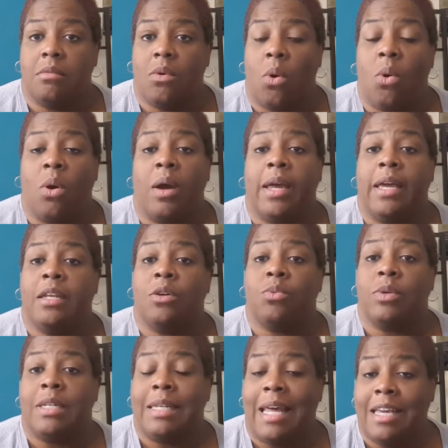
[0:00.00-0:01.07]
or in a
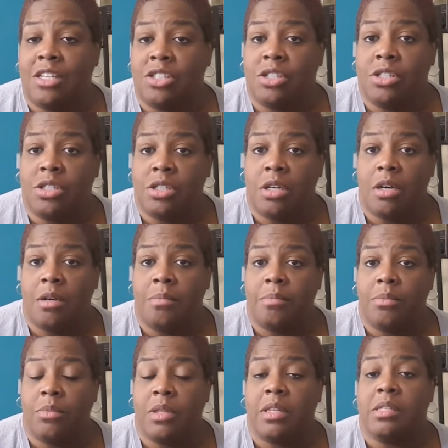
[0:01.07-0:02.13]

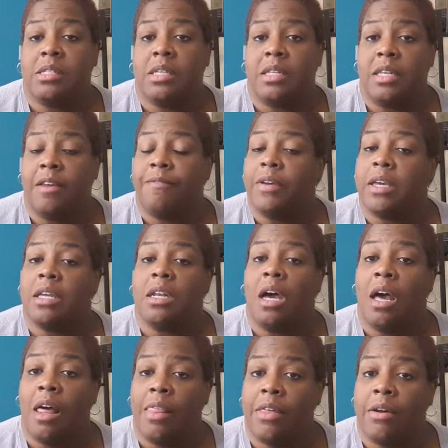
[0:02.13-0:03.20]
relationship with a significant
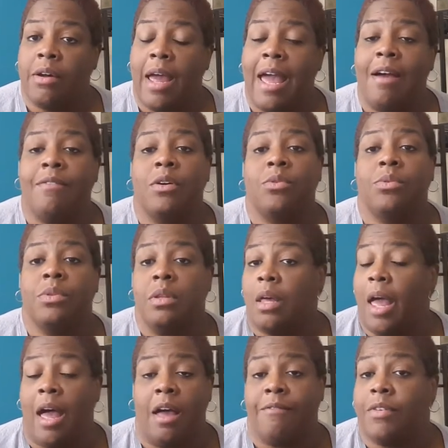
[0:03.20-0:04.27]
other, have a
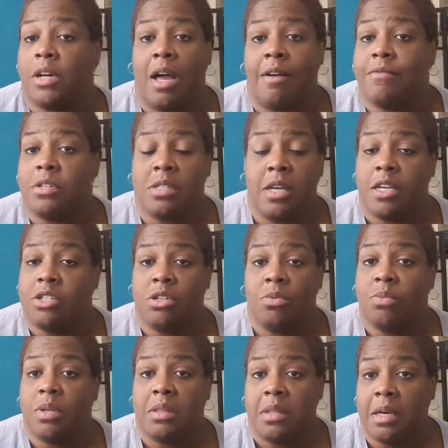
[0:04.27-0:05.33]
have a conversation
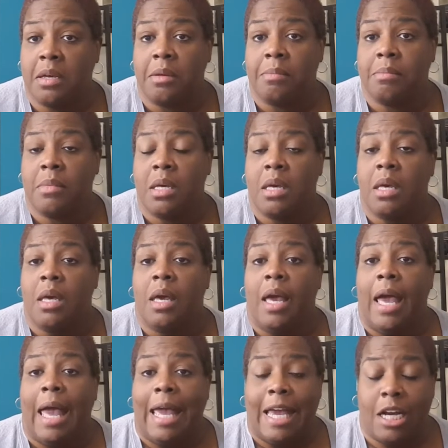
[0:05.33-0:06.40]
with them.
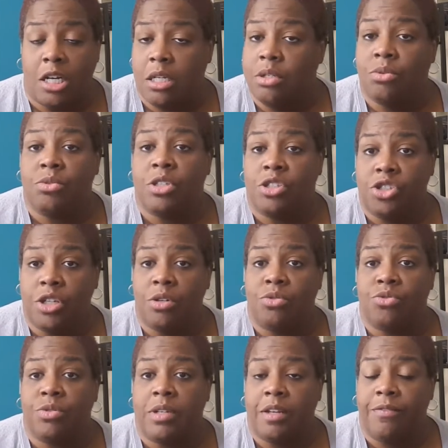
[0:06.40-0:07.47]
Include the
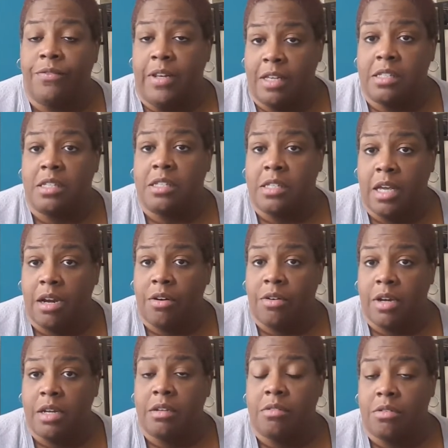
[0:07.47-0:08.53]
children if
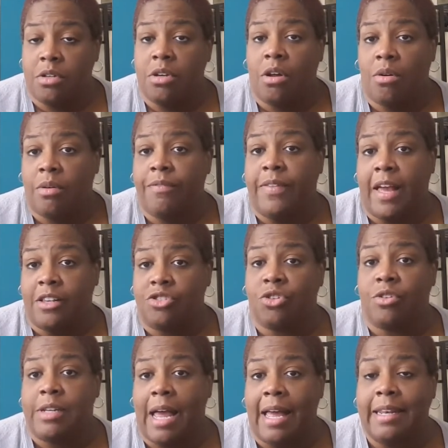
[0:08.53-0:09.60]
necessary, you know, if that's
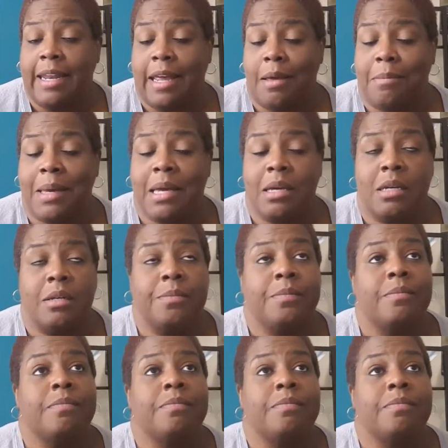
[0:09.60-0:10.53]
your dynamic.